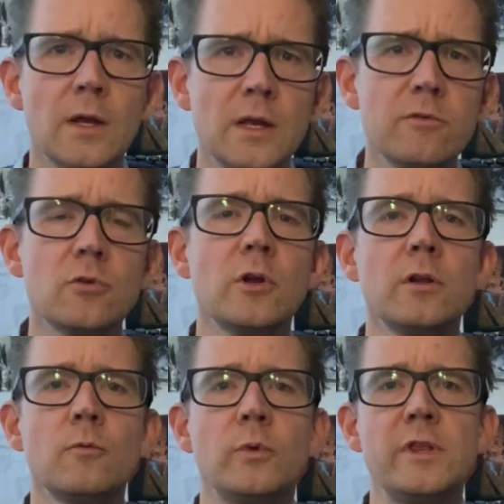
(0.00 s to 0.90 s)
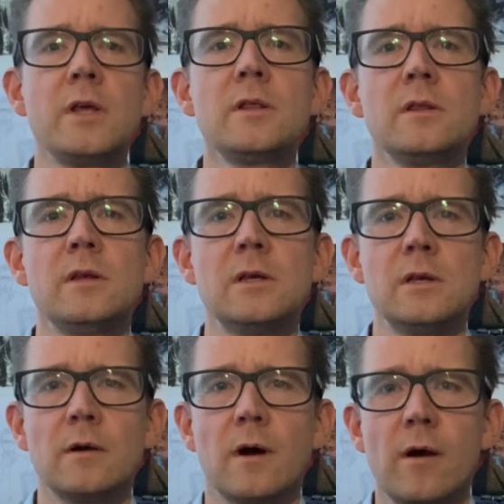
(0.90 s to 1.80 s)
Even within
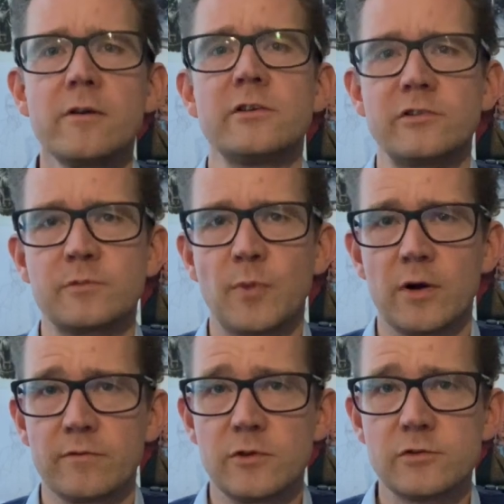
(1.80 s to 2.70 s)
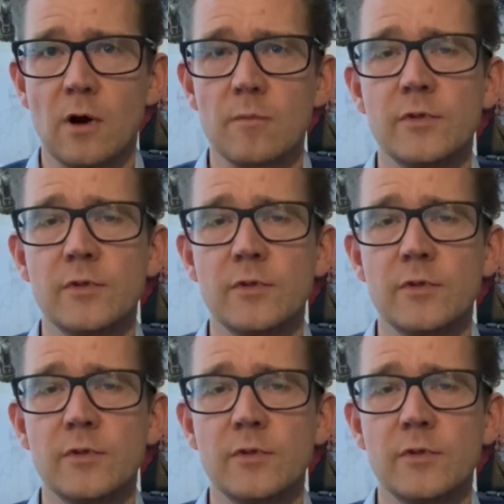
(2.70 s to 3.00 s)
the artist part of the job,